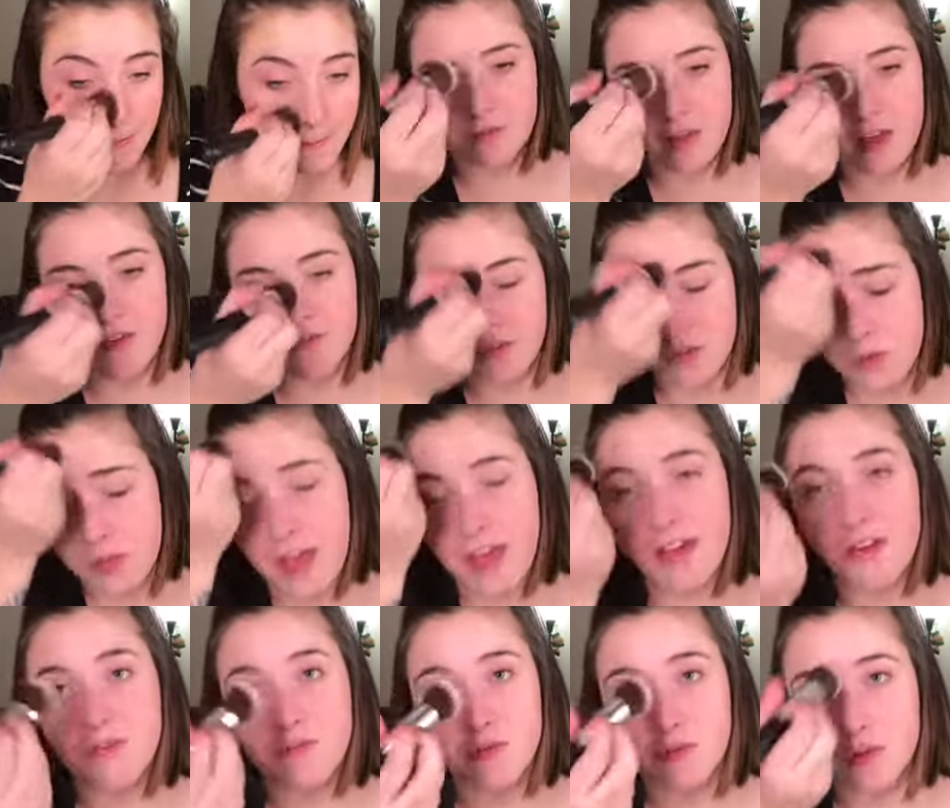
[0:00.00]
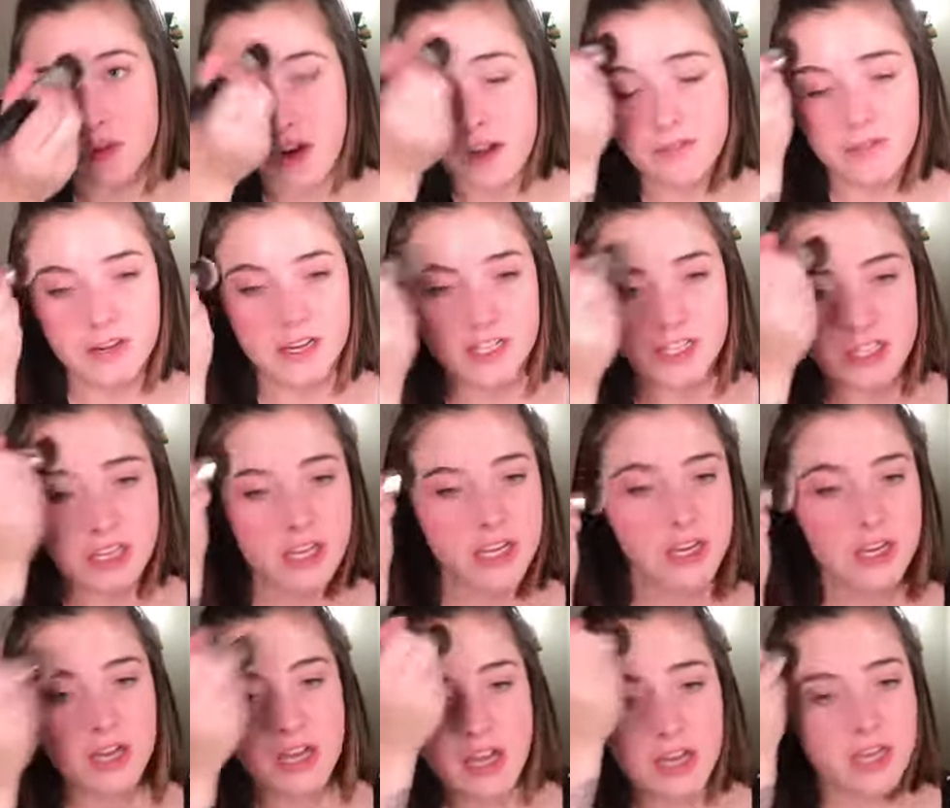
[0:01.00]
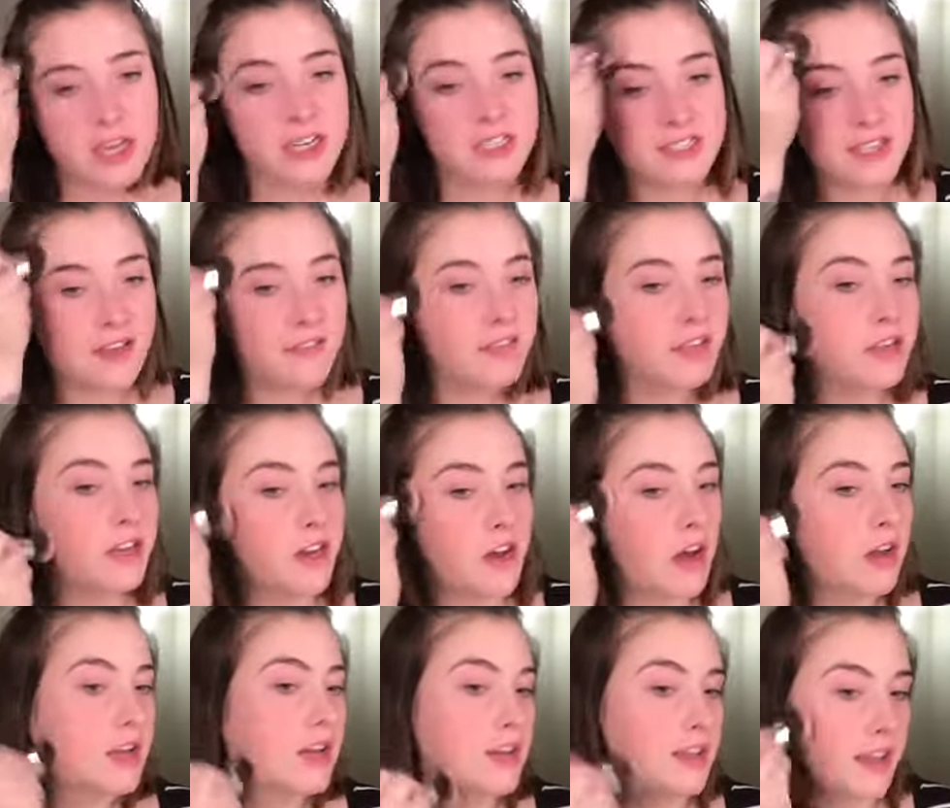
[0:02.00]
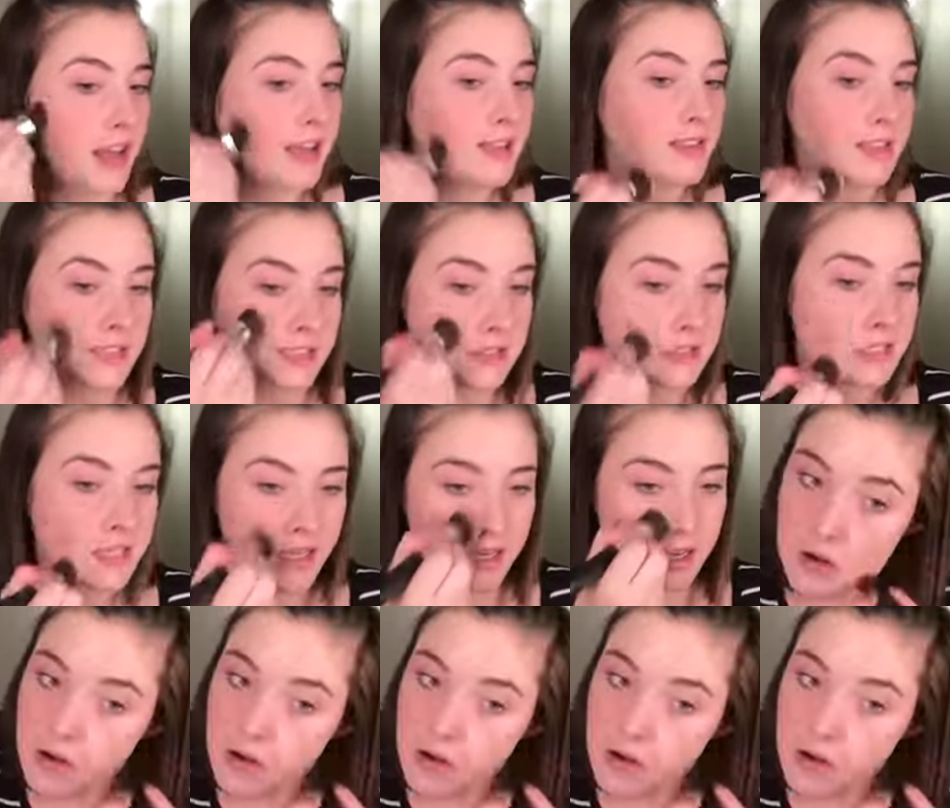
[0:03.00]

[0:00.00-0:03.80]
But if you like full coverage, you're definitely not going to like this stick.